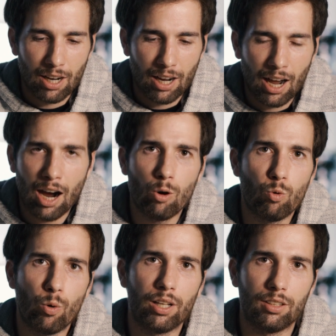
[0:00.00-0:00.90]
how
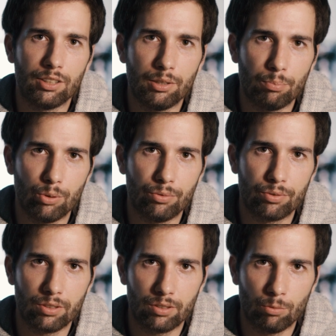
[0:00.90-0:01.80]
well it
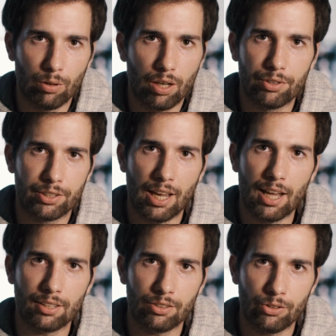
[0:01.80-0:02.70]
improves whatever
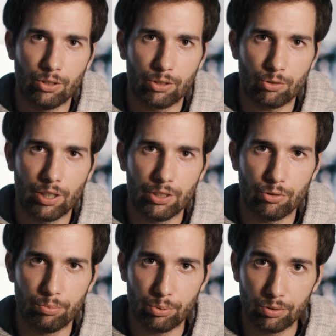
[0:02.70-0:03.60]
task you're trying
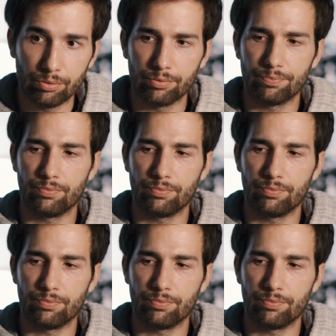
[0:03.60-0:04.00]
to improve.